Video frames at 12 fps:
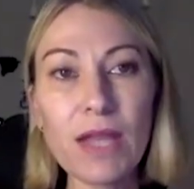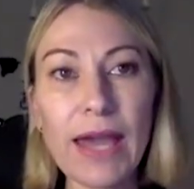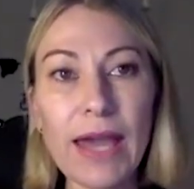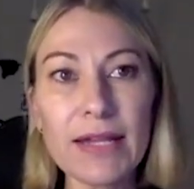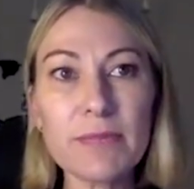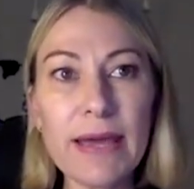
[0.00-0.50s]

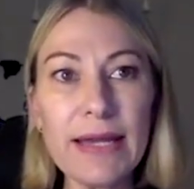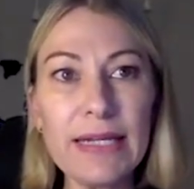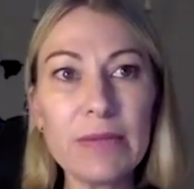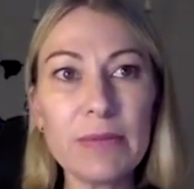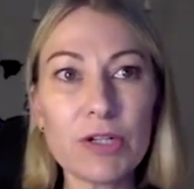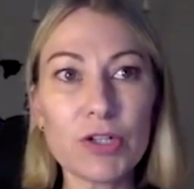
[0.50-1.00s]
And it's
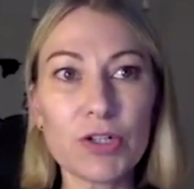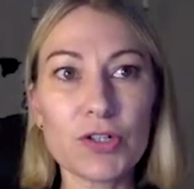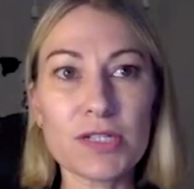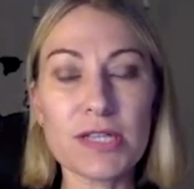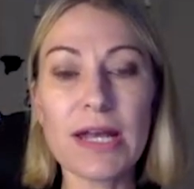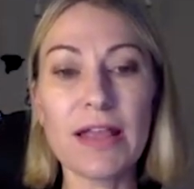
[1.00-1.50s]
mainly
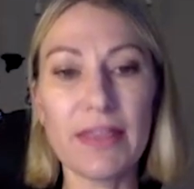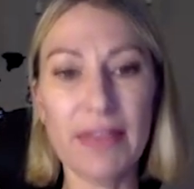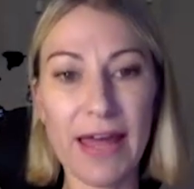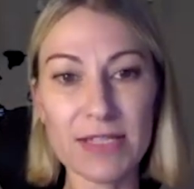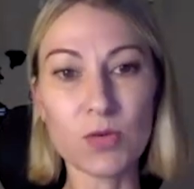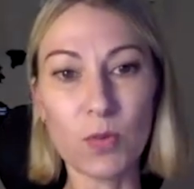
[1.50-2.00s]
because
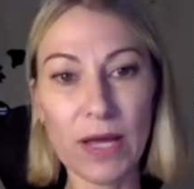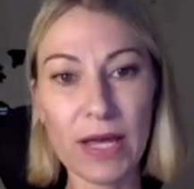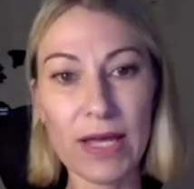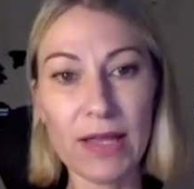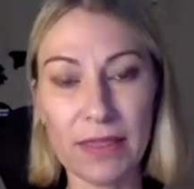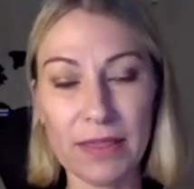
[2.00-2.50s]
that's
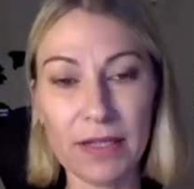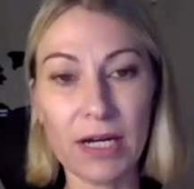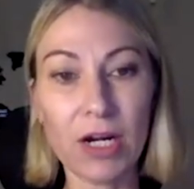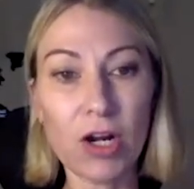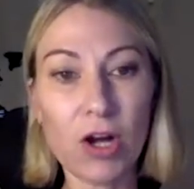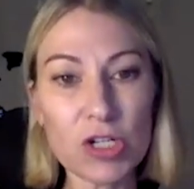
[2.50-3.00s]
where the,
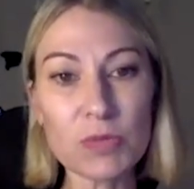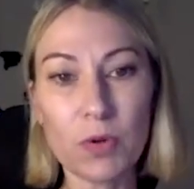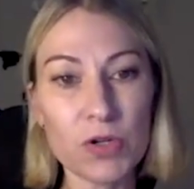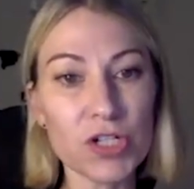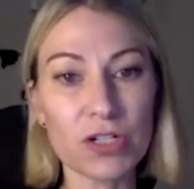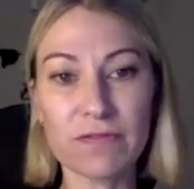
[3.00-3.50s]
a large
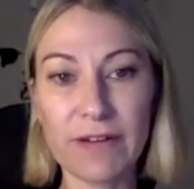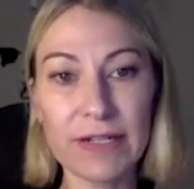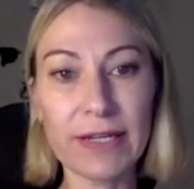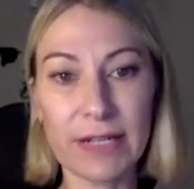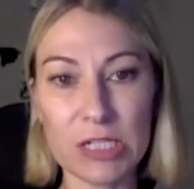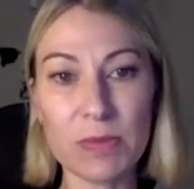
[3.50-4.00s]
portion of
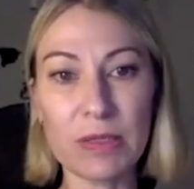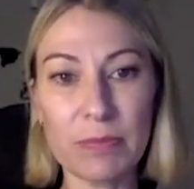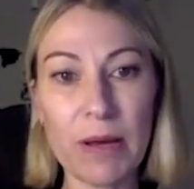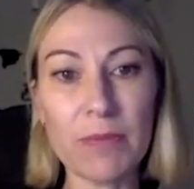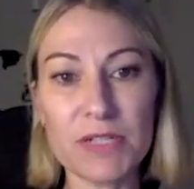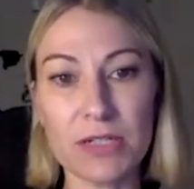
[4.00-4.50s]
funding has been
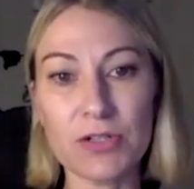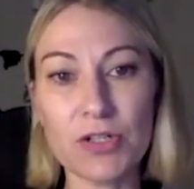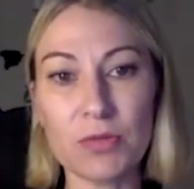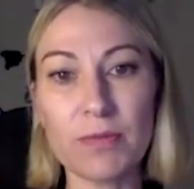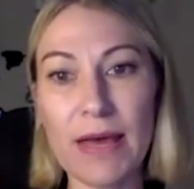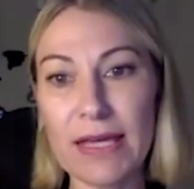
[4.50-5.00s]
pumped
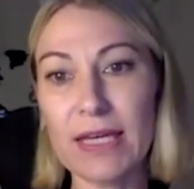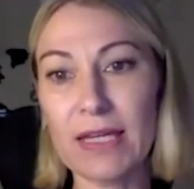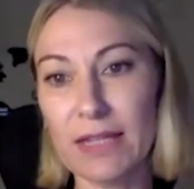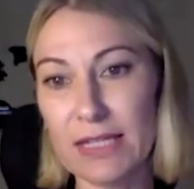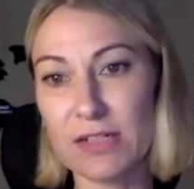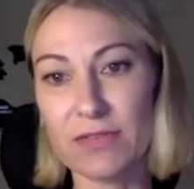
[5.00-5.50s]
into making
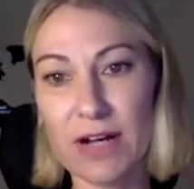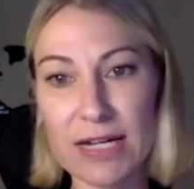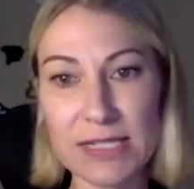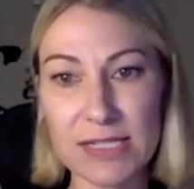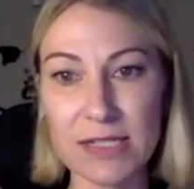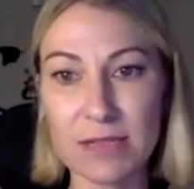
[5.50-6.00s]
these
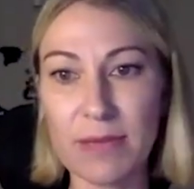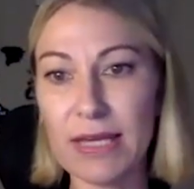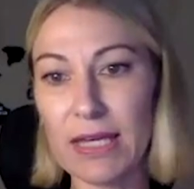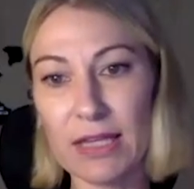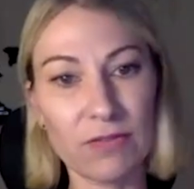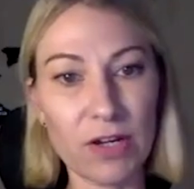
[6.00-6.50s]
devices and
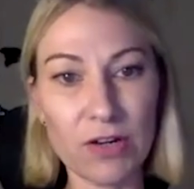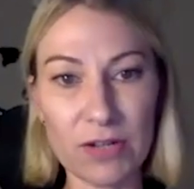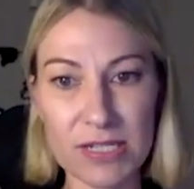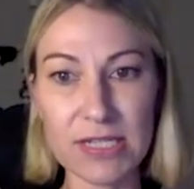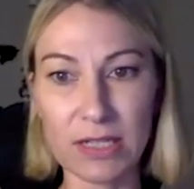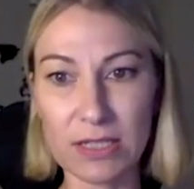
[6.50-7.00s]
making the
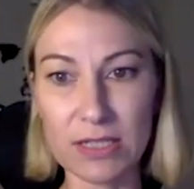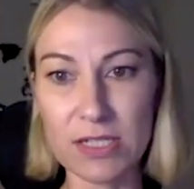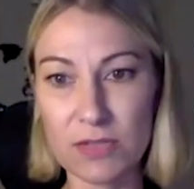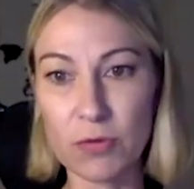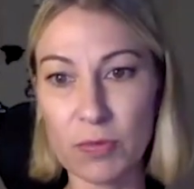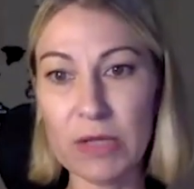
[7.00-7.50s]
various things
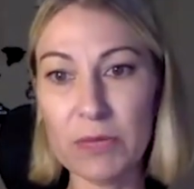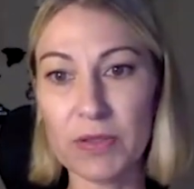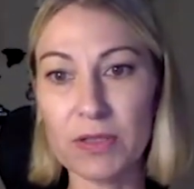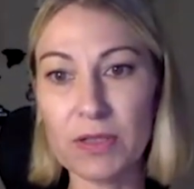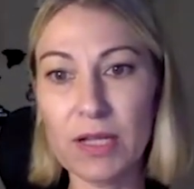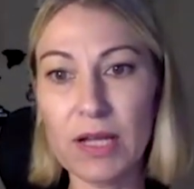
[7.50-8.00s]
is for
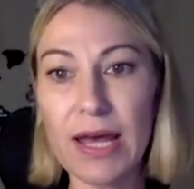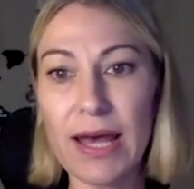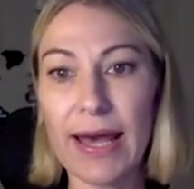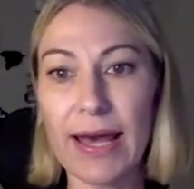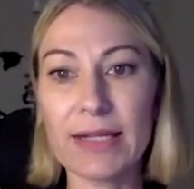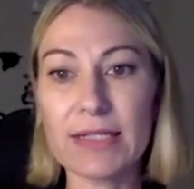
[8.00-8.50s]
people.
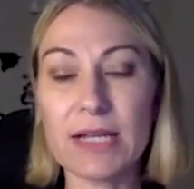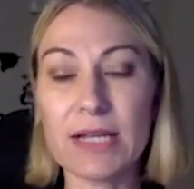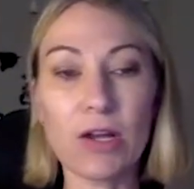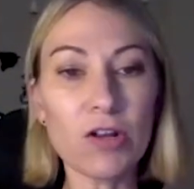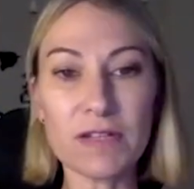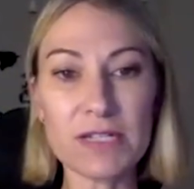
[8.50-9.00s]
And mm. a
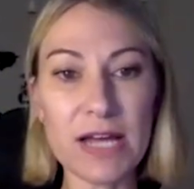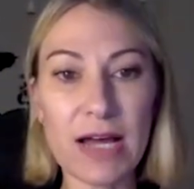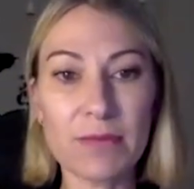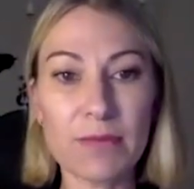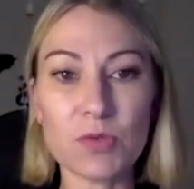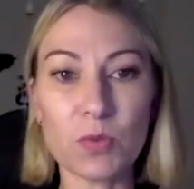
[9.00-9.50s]
lot of the
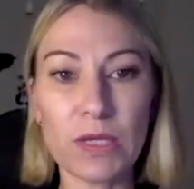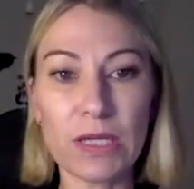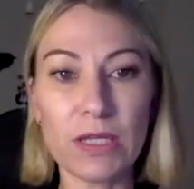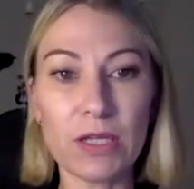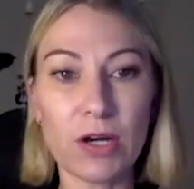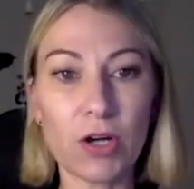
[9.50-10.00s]
times
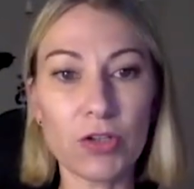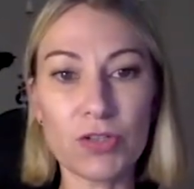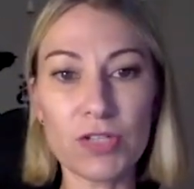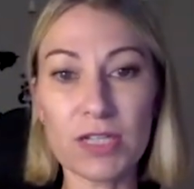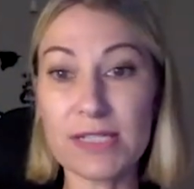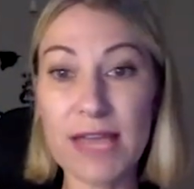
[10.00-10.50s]
we are
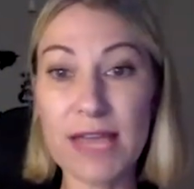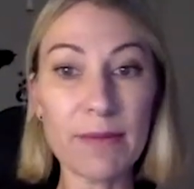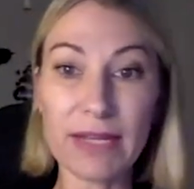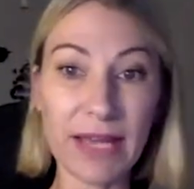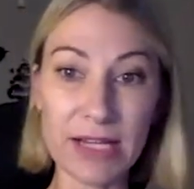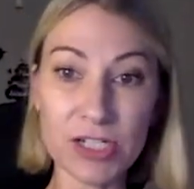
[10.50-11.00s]
using the same
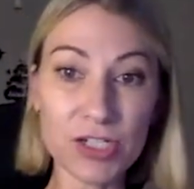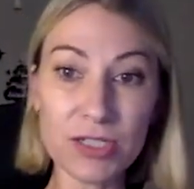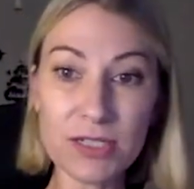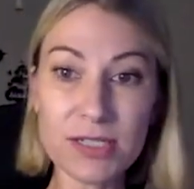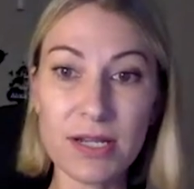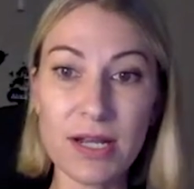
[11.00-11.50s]

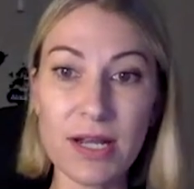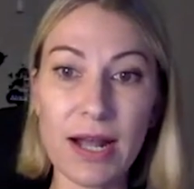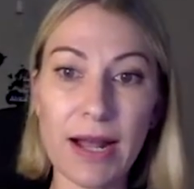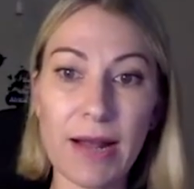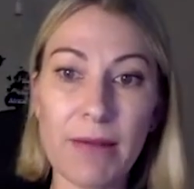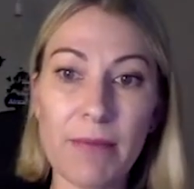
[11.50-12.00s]
medications,
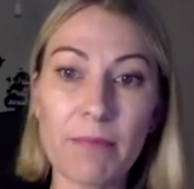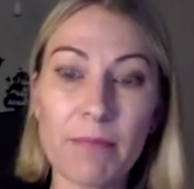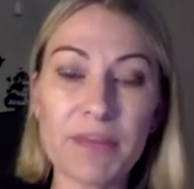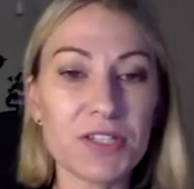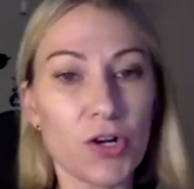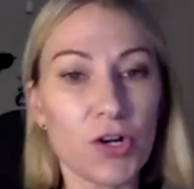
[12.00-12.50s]
um,
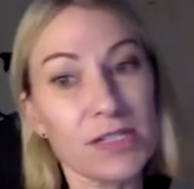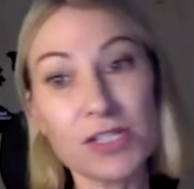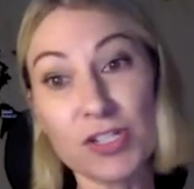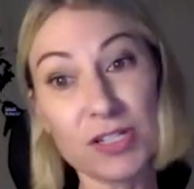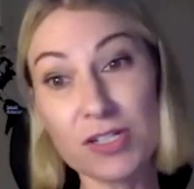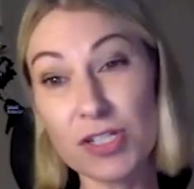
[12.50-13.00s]
but the
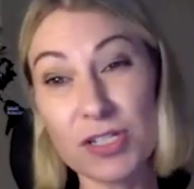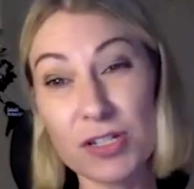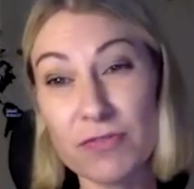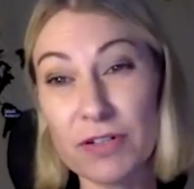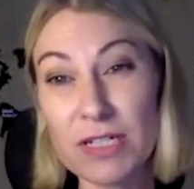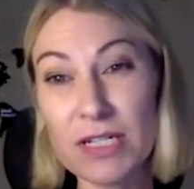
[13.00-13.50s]
dosages are just
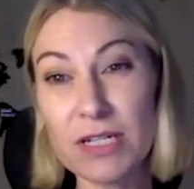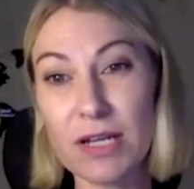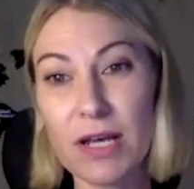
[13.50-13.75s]
different.